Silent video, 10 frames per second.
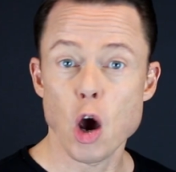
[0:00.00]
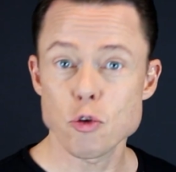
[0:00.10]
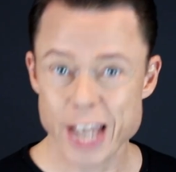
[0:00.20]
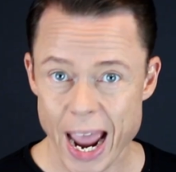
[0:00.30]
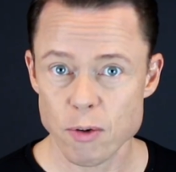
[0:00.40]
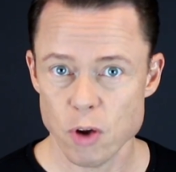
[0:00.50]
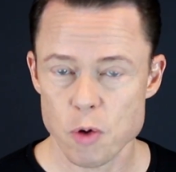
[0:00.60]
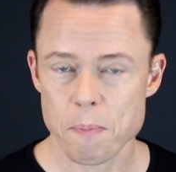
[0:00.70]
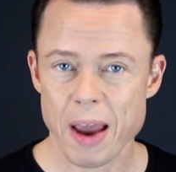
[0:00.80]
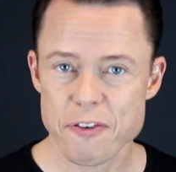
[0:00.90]
Go
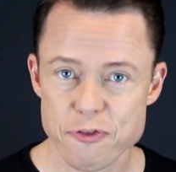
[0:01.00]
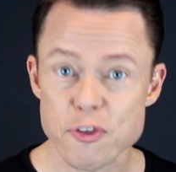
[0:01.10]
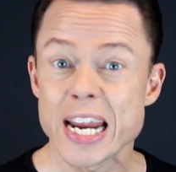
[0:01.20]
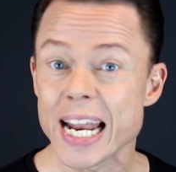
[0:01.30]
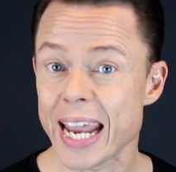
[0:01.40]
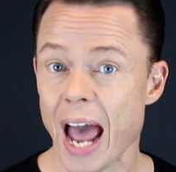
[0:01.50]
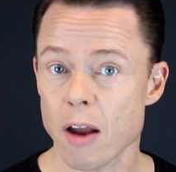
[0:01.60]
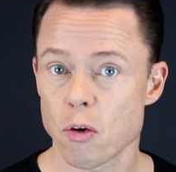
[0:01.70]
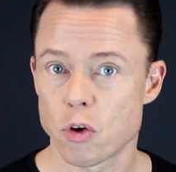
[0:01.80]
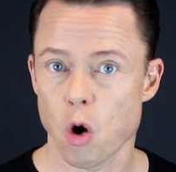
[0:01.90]
download my free legato